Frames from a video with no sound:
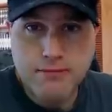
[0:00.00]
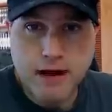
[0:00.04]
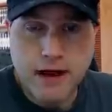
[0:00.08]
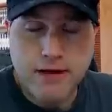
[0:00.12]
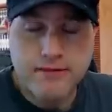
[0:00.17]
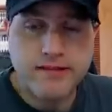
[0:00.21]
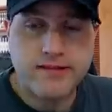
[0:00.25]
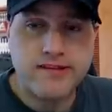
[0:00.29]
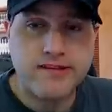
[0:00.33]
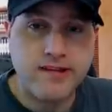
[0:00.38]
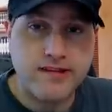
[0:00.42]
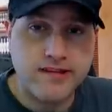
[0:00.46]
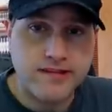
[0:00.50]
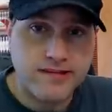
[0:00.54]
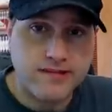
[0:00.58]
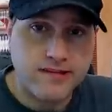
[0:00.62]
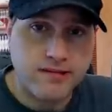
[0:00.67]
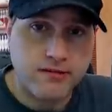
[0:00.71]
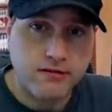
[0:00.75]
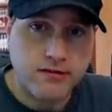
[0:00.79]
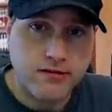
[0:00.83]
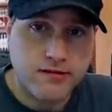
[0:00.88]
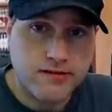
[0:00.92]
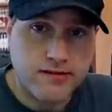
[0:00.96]
privacy as
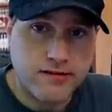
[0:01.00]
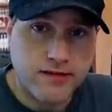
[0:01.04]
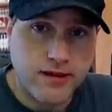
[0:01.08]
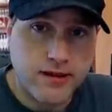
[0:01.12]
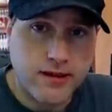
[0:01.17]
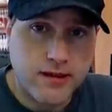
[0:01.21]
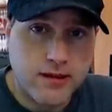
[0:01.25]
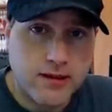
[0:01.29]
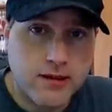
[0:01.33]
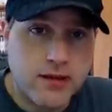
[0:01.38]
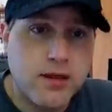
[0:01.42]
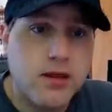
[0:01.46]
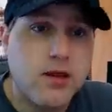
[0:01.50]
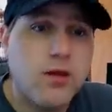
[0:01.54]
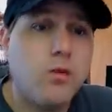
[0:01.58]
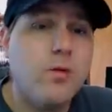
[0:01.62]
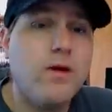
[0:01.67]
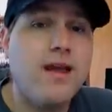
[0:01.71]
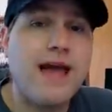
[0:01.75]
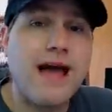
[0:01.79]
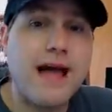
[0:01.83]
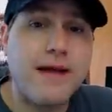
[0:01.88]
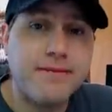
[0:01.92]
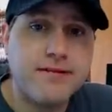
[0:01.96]
seriously?
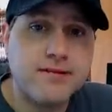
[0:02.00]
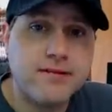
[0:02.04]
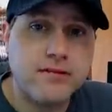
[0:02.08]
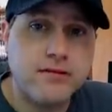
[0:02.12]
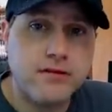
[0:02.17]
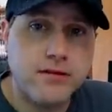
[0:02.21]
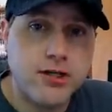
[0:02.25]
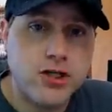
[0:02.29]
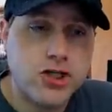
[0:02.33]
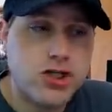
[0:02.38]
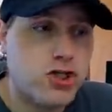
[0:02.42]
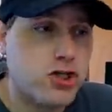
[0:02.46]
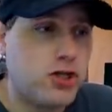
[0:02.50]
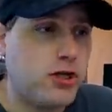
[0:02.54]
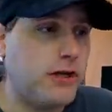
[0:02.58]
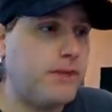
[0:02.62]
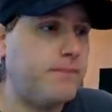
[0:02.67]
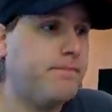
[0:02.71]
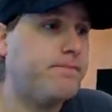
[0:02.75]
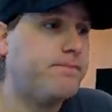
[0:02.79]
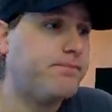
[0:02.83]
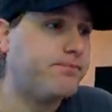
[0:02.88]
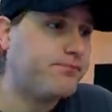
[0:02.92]
We absolutely should.